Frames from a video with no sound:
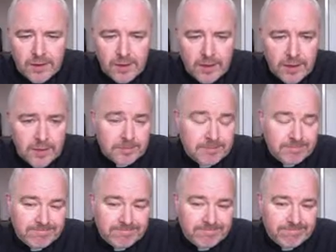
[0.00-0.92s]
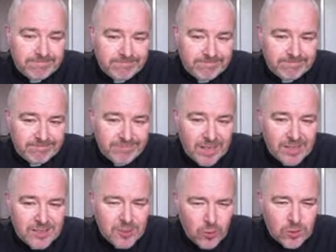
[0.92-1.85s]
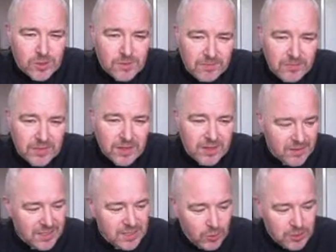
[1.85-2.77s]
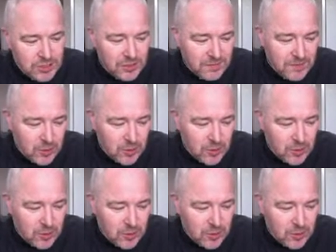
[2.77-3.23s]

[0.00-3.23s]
Of course, this question for